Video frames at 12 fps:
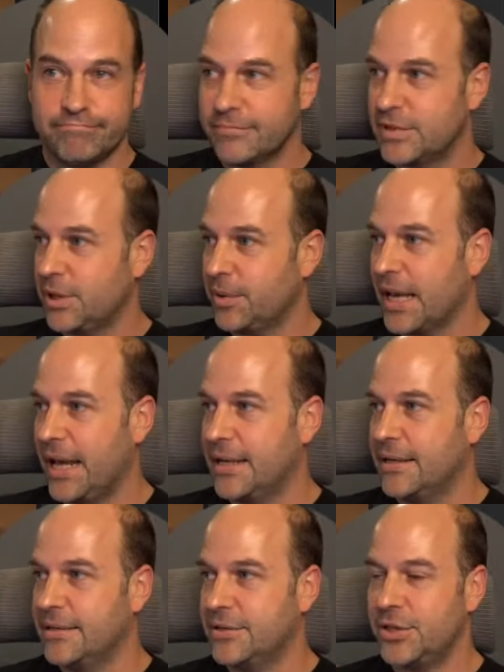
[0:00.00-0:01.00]
So
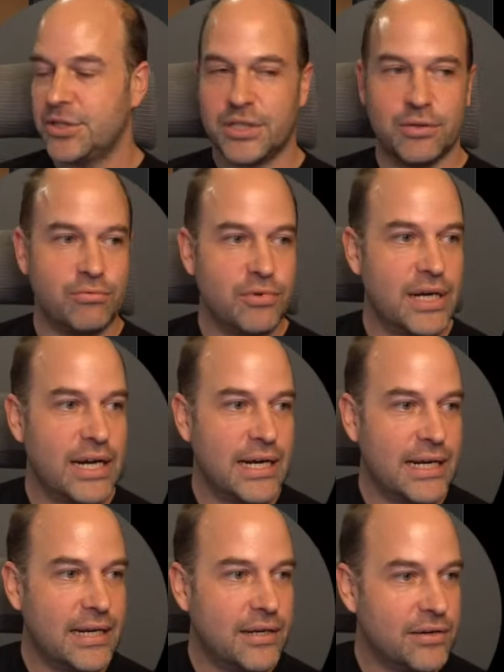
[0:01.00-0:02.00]
again, just a
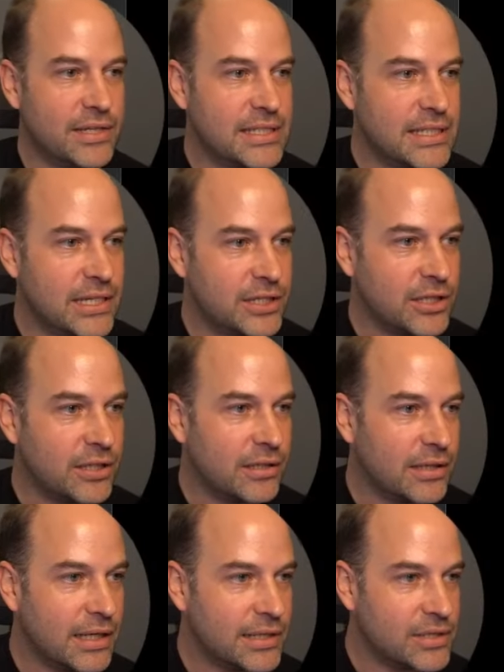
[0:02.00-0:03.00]
really nice
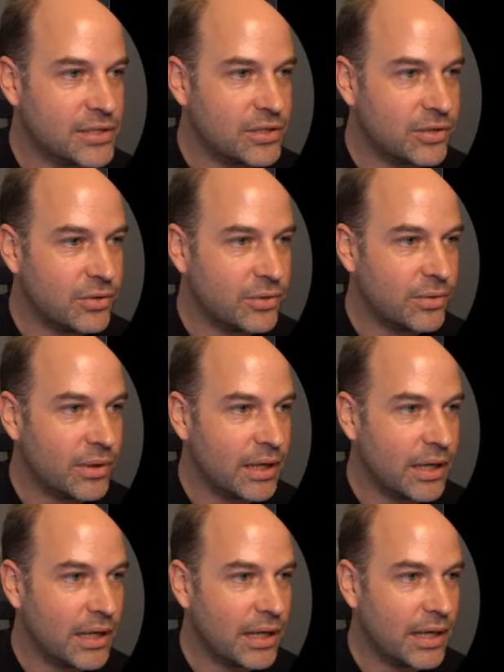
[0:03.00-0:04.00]
addition. Let's
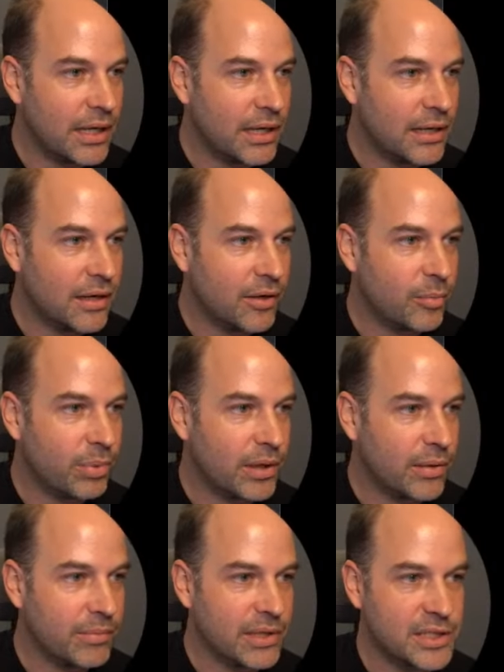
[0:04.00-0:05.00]
open
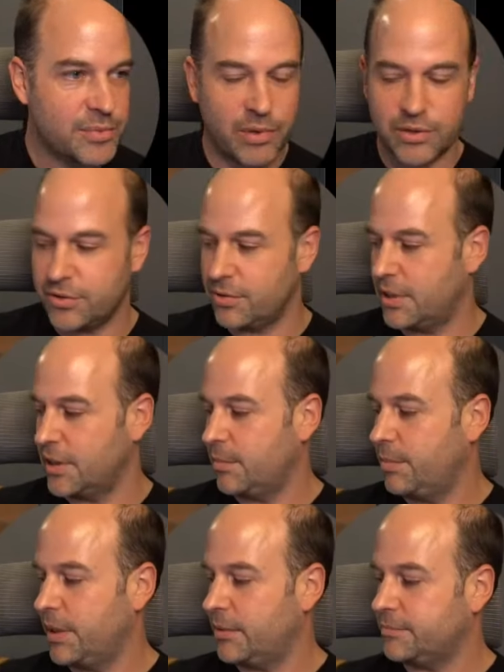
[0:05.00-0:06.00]
up the exposure a little
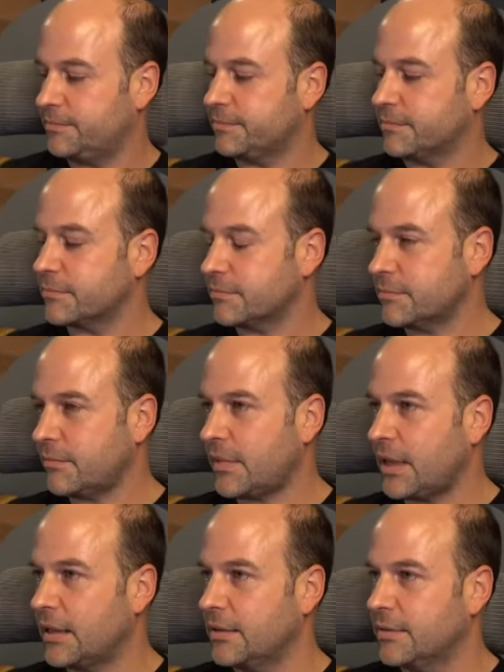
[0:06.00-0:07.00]
bit.
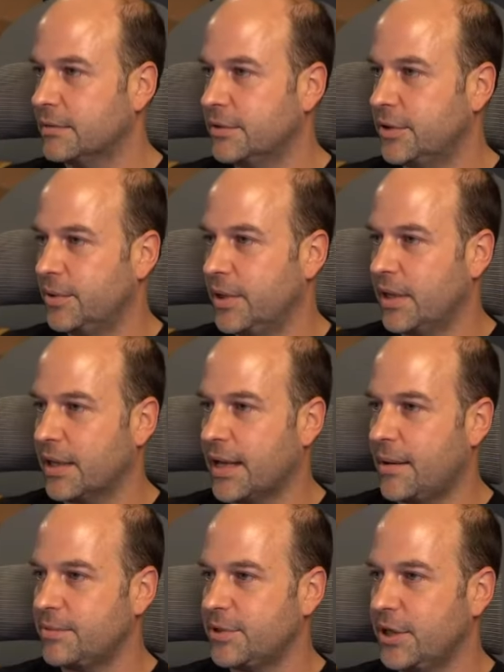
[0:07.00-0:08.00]
Do another
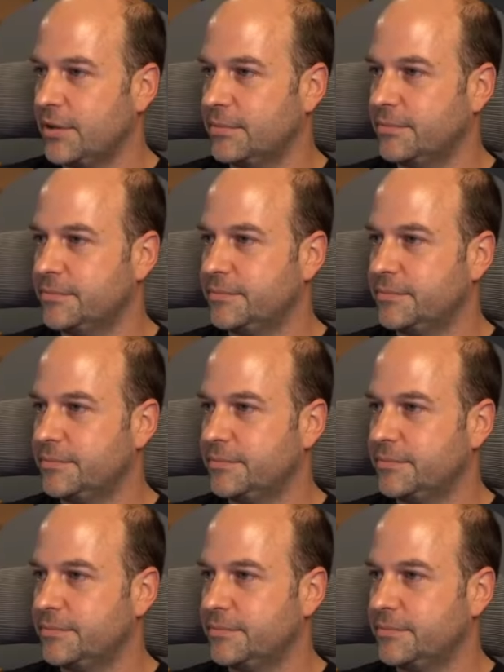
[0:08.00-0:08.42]
capture.